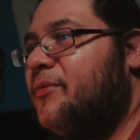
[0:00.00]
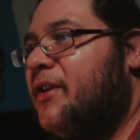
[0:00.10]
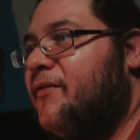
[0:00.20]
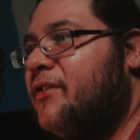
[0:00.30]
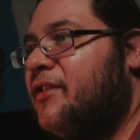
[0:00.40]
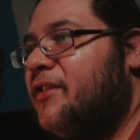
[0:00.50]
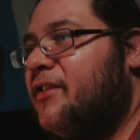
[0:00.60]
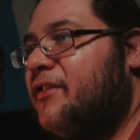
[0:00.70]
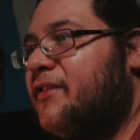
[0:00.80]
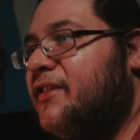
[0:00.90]
Whenever
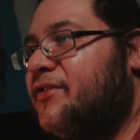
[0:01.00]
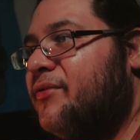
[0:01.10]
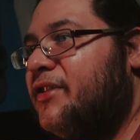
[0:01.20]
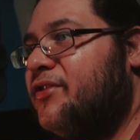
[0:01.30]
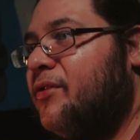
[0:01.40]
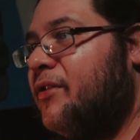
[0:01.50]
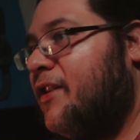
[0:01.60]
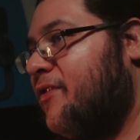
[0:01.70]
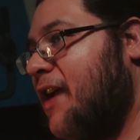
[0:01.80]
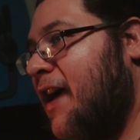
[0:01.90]
this creature or
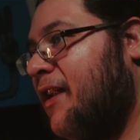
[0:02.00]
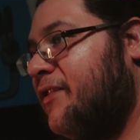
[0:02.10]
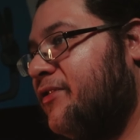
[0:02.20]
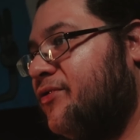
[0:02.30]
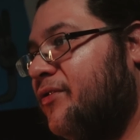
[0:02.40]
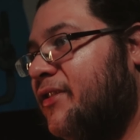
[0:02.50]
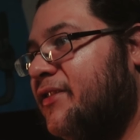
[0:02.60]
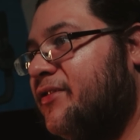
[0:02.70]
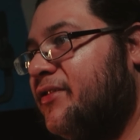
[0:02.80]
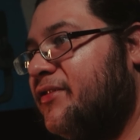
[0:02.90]
another ally you control
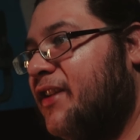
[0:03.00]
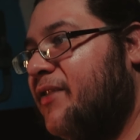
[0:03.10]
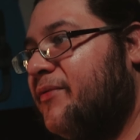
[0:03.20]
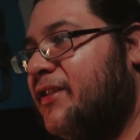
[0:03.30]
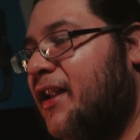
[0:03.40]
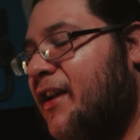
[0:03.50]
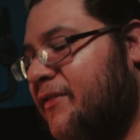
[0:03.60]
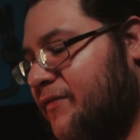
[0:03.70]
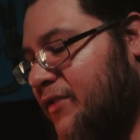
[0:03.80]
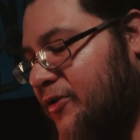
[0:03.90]
enters, gain 1
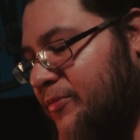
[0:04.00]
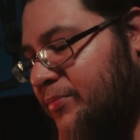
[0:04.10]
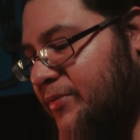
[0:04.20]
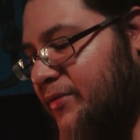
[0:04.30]
life. Nope.